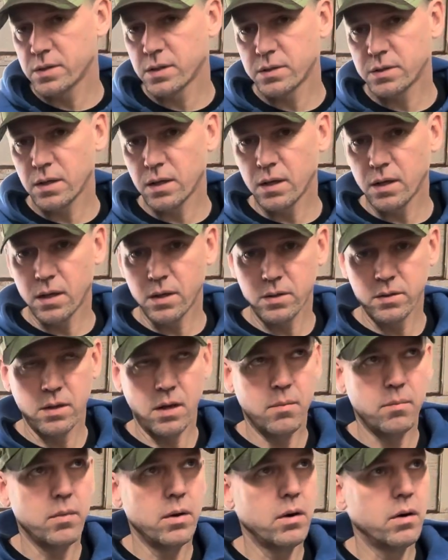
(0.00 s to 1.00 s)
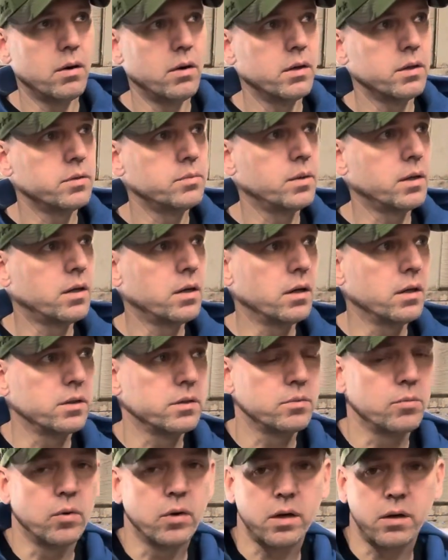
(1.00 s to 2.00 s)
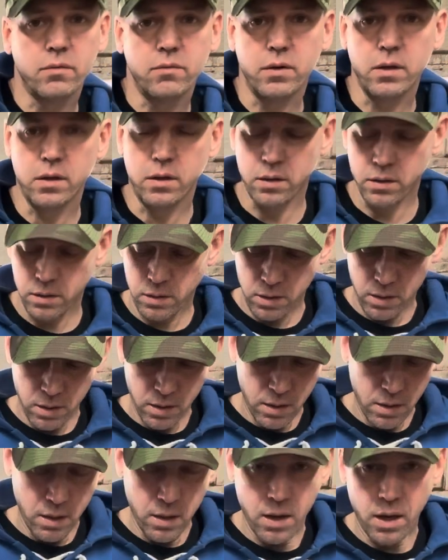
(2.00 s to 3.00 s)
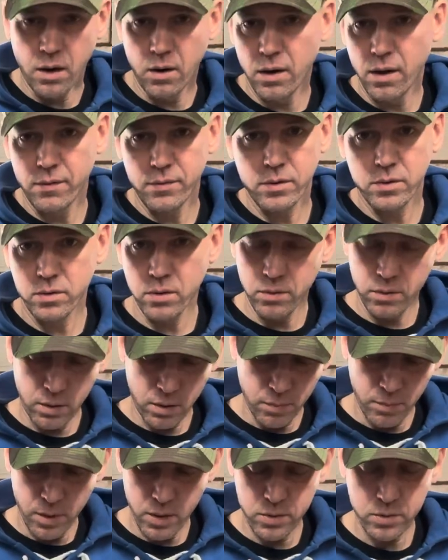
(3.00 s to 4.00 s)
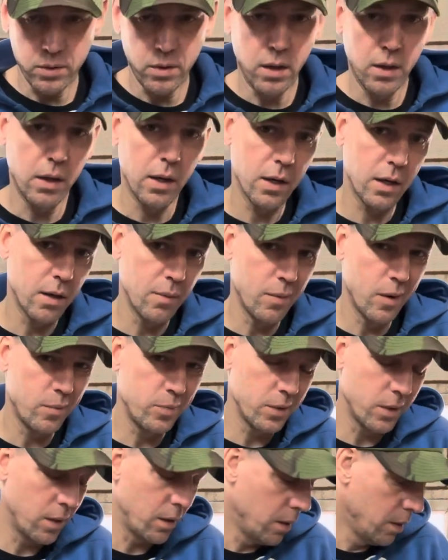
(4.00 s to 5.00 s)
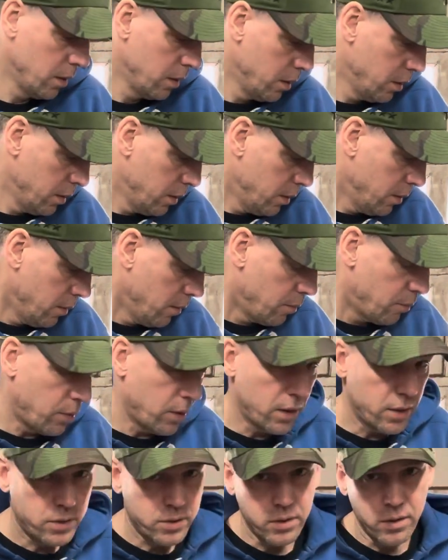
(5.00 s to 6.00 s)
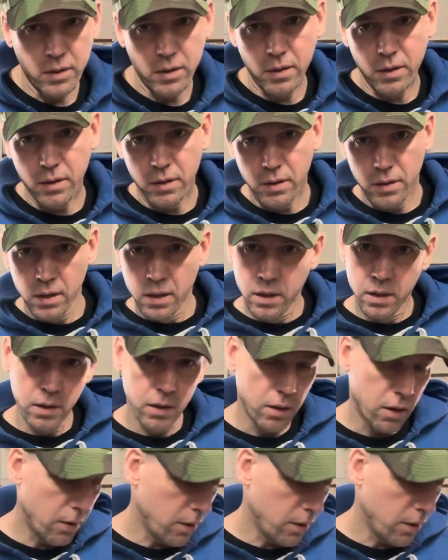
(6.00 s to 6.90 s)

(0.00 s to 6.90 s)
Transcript: I say that is not better is because it's more convenient. I don't have to turn the compressor on, let it come up to pressure and all